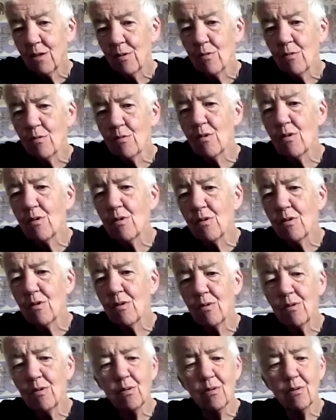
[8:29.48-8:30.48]

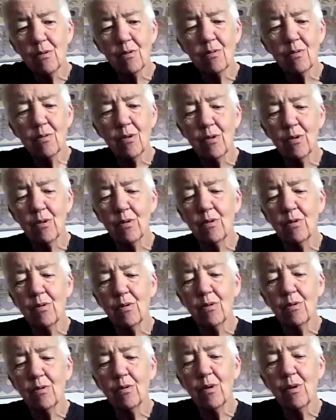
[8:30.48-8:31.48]
Whoa,
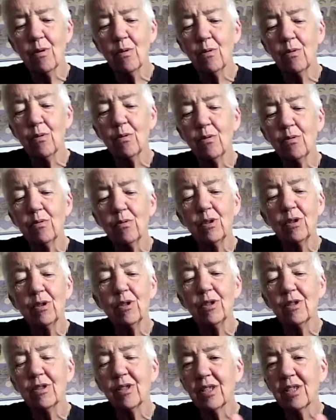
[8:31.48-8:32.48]
whoa, oh,
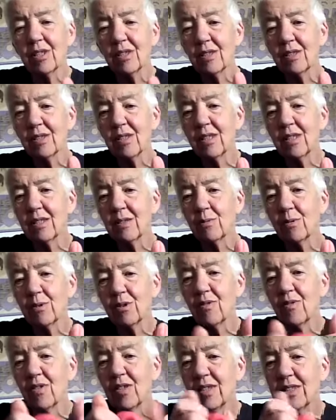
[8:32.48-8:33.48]
look at this. What
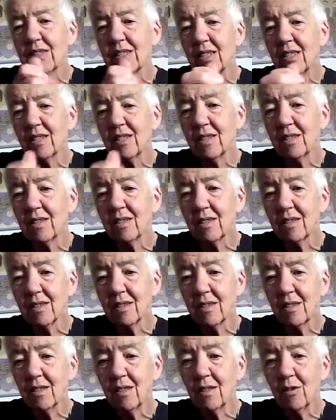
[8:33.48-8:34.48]
have I done?
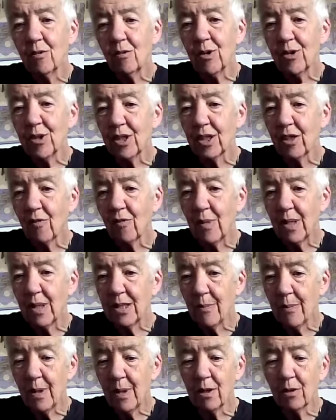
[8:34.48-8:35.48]
Well, I think I've made a
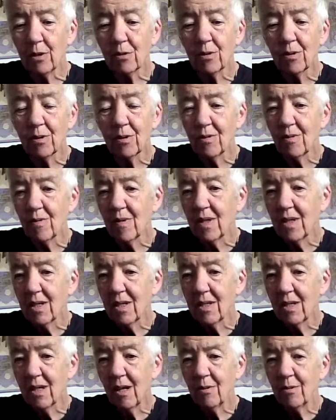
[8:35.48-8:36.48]
bowl.
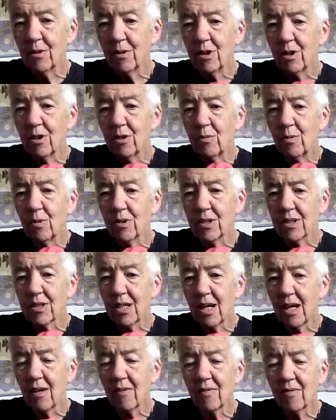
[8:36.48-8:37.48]
I wonder if he wants to
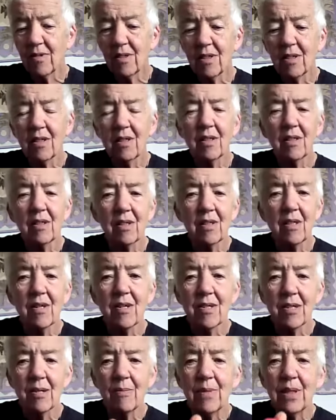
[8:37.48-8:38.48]
have
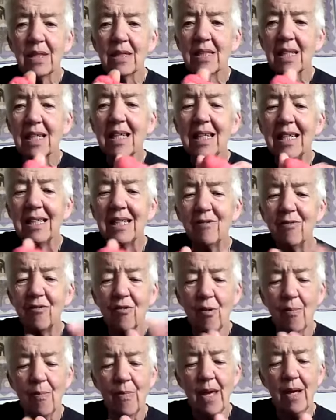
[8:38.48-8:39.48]
something to eat
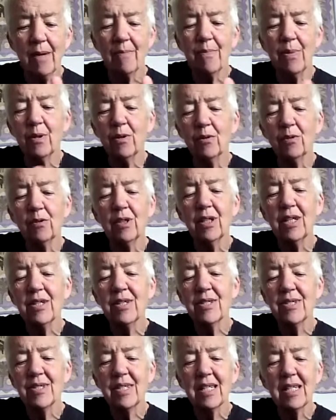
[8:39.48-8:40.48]
from that bowl. Let's
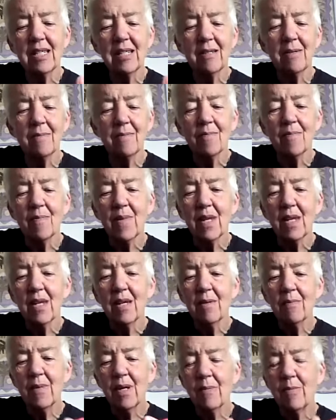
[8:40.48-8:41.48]
see.
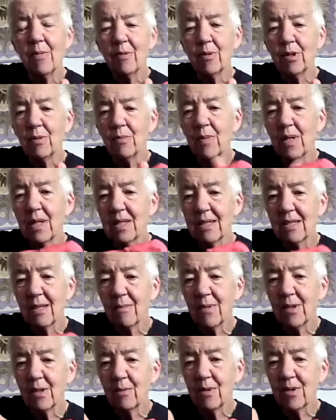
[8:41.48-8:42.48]
Maybe we can make
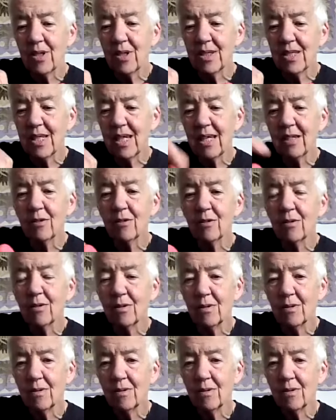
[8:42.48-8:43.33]
something with a tail.